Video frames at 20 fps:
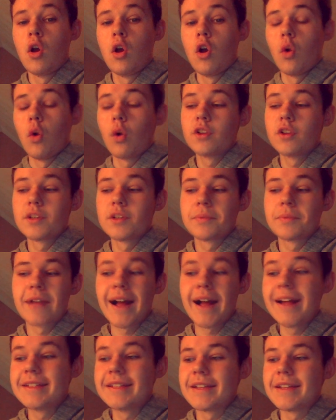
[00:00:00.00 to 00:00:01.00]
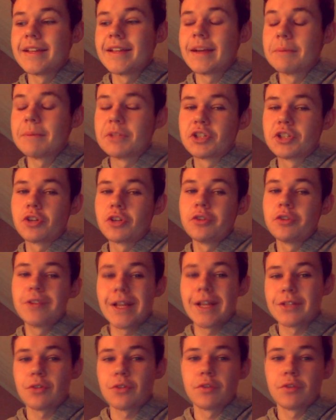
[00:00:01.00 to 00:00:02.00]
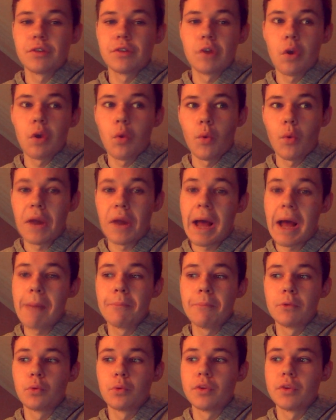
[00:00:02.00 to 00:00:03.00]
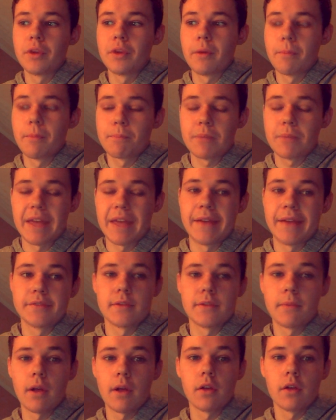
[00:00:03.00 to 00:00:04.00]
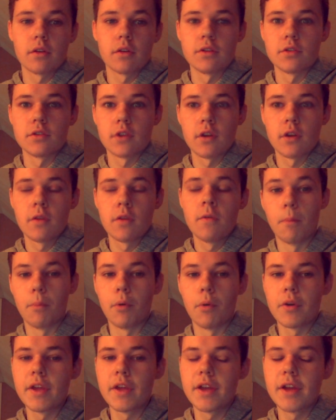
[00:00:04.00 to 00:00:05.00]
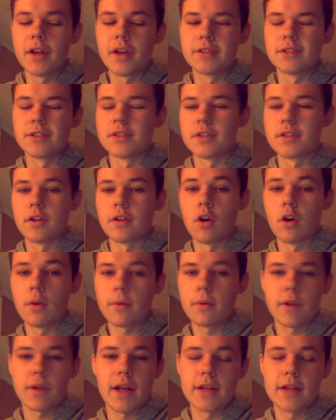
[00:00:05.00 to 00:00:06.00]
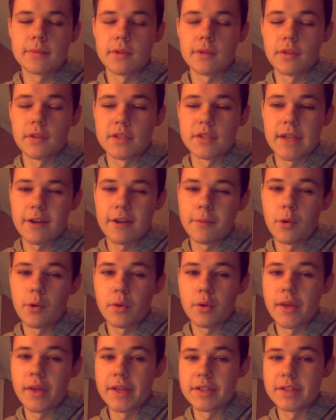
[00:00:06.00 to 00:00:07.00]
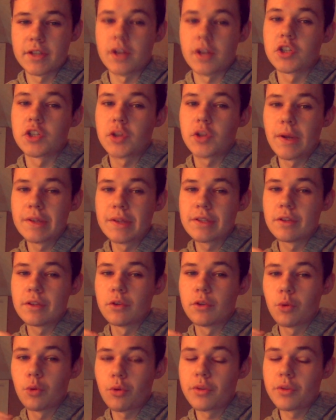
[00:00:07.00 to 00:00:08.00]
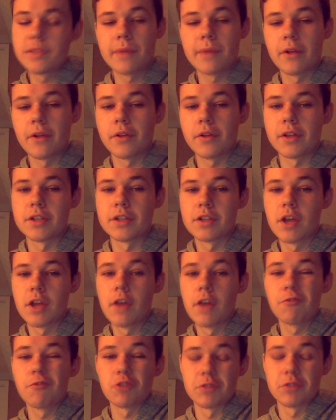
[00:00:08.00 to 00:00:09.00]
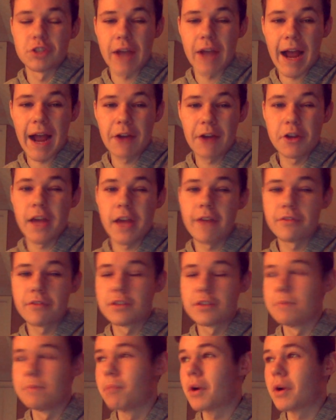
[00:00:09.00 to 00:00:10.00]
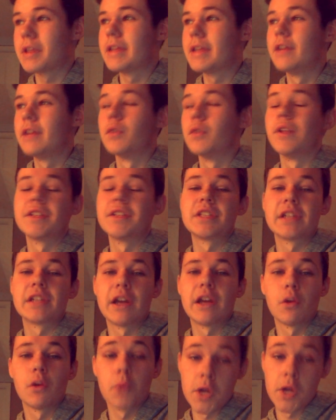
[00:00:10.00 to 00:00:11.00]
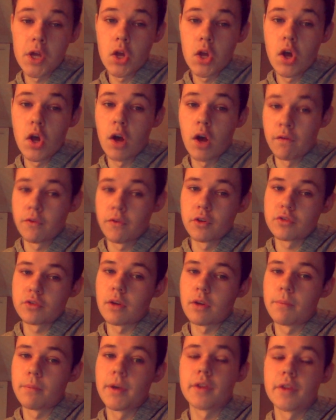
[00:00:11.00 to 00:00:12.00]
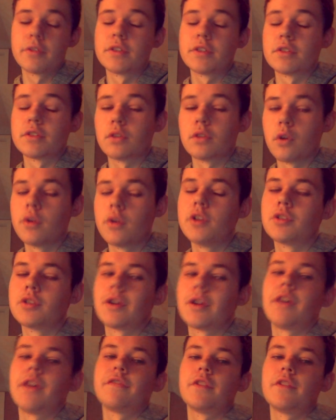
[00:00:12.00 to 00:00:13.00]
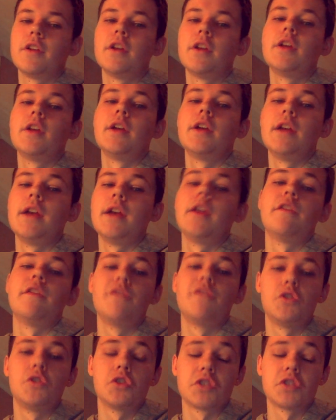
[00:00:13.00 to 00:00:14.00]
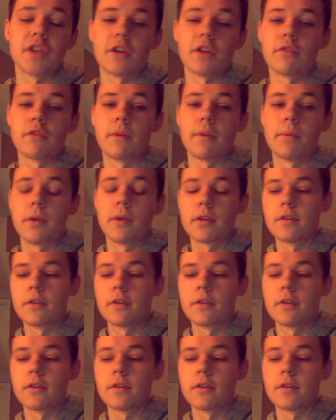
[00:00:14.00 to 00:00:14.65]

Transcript: What is up, guys? And I'm sure you guys already know what happened between the Kings and the Pelicans, you know? Boogie Cousins and Omar Caspi of the Sacramento Kings got traded to the New Orleans Pelicans for Tyreke Evans, Buddy Hield, Wednesday getaway, a first-round pick in this loaded draft, and a future second-round pick.